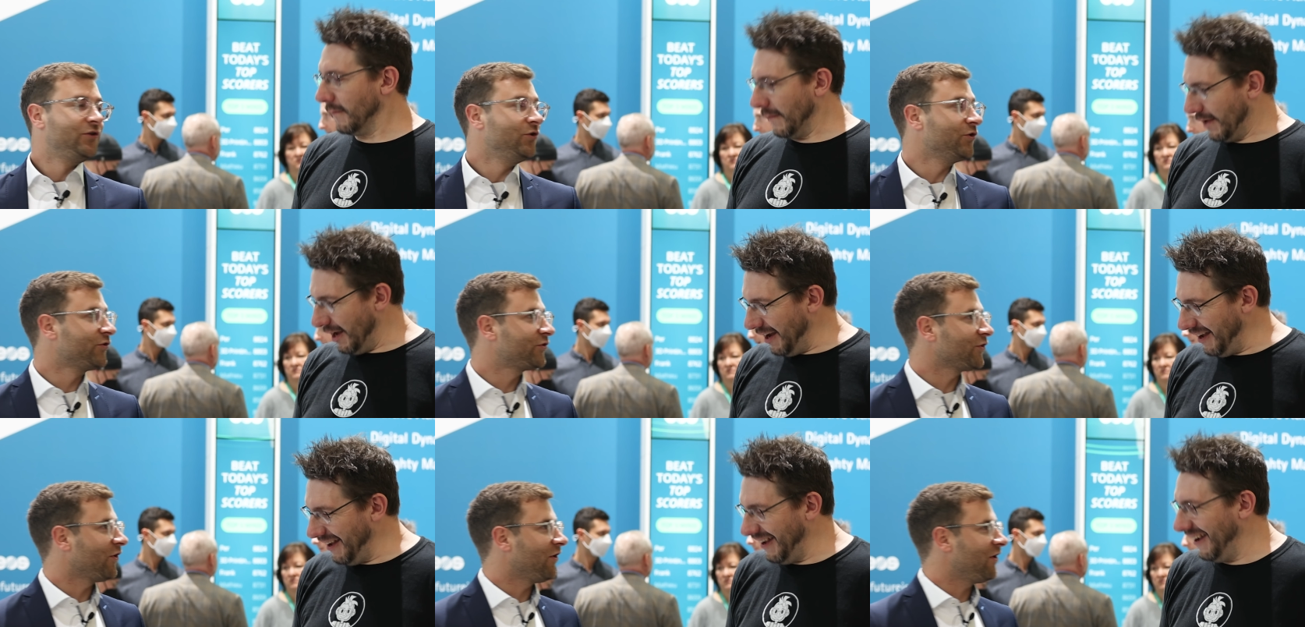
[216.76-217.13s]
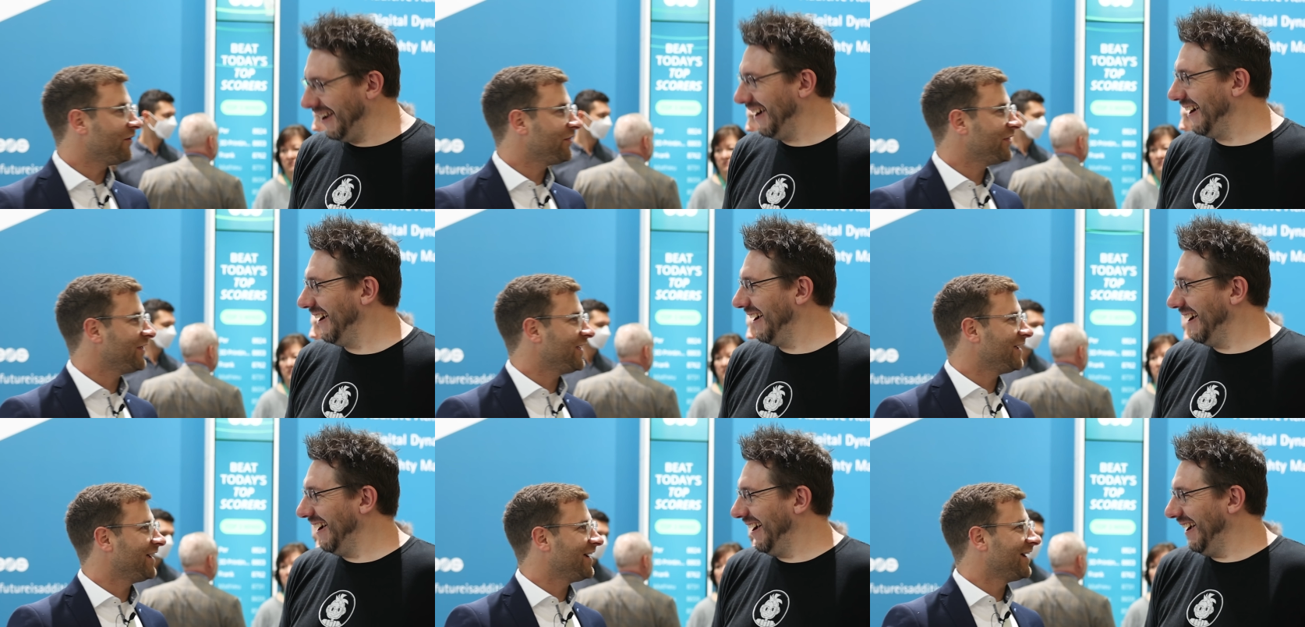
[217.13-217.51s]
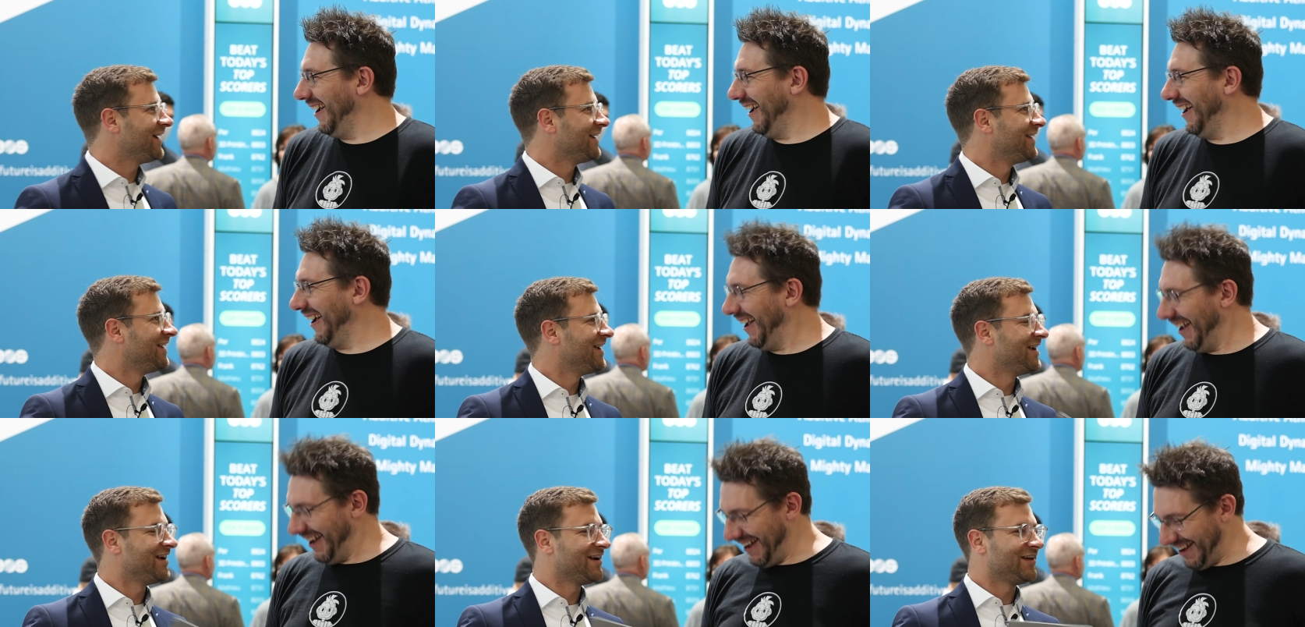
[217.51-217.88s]
Speaker 1: You saw
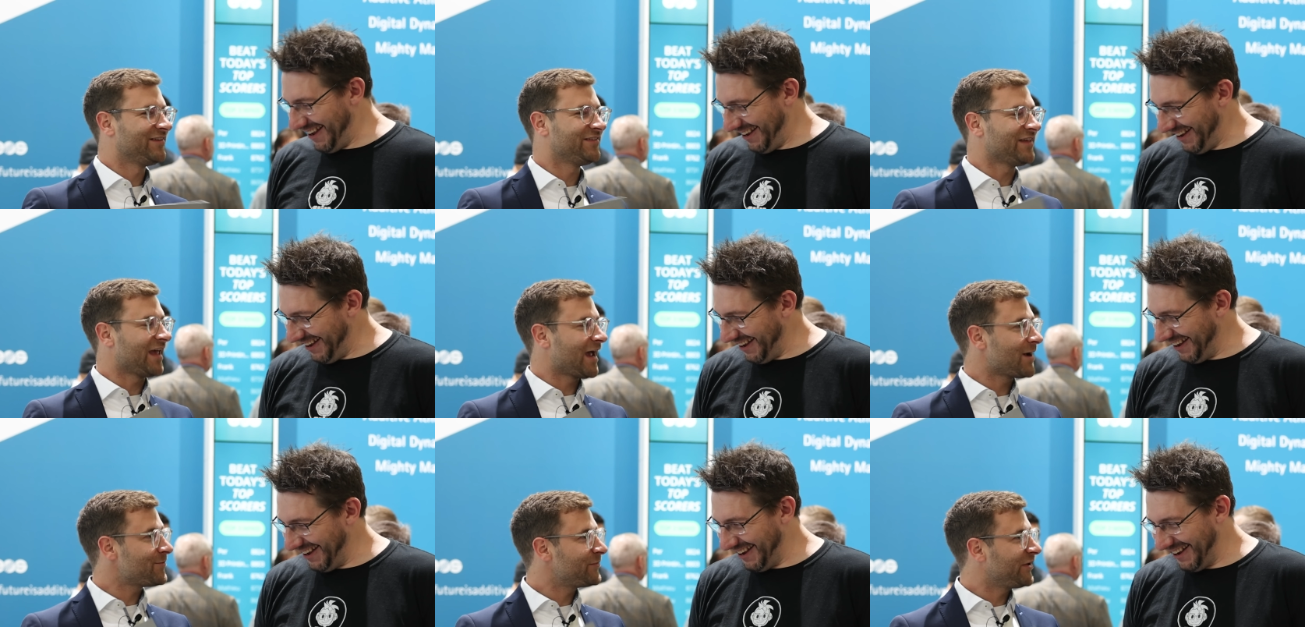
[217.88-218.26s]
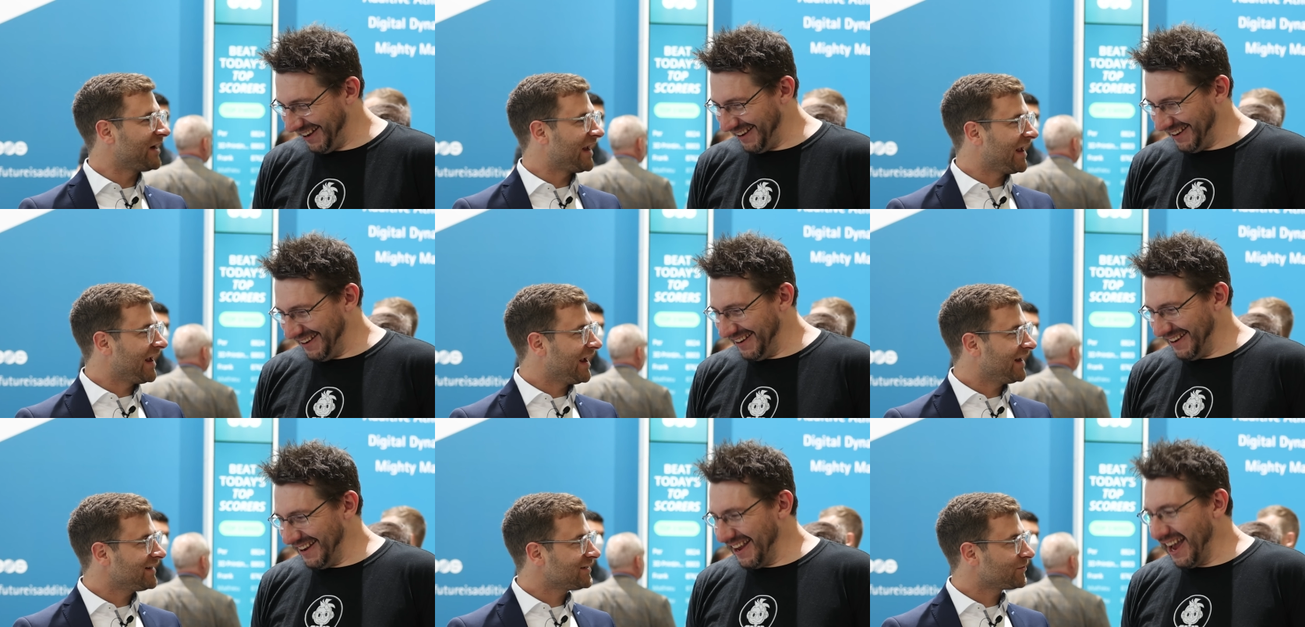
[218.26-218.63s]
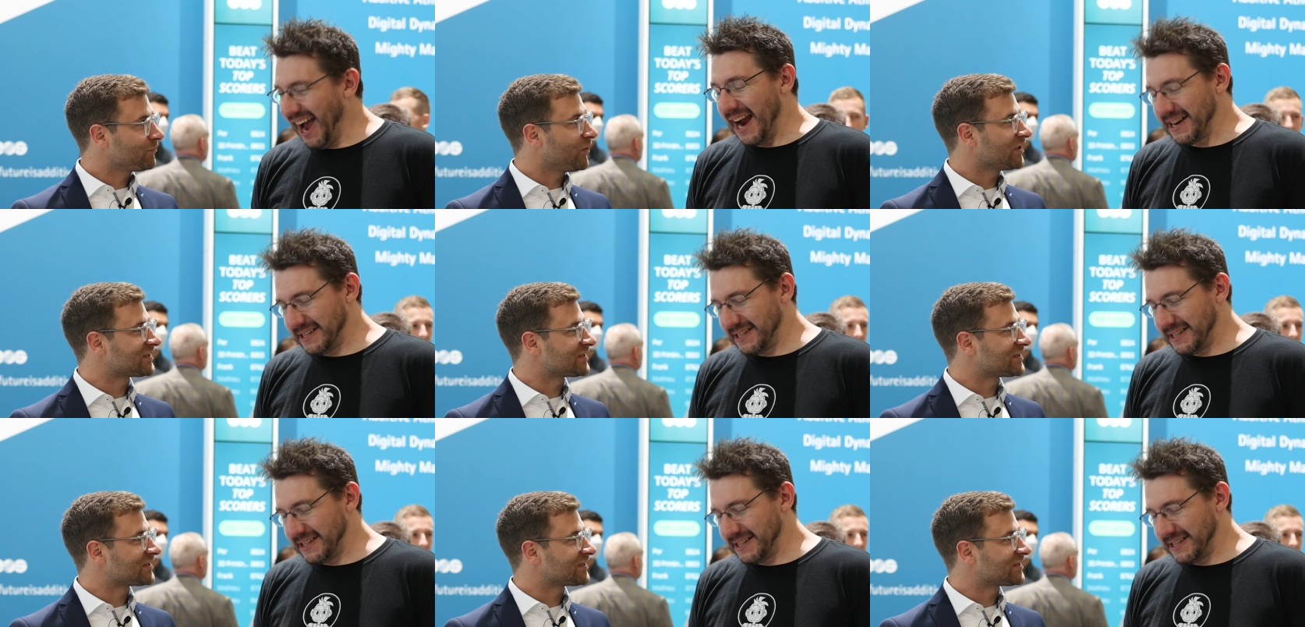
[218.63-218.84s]
the the Hammerhead. It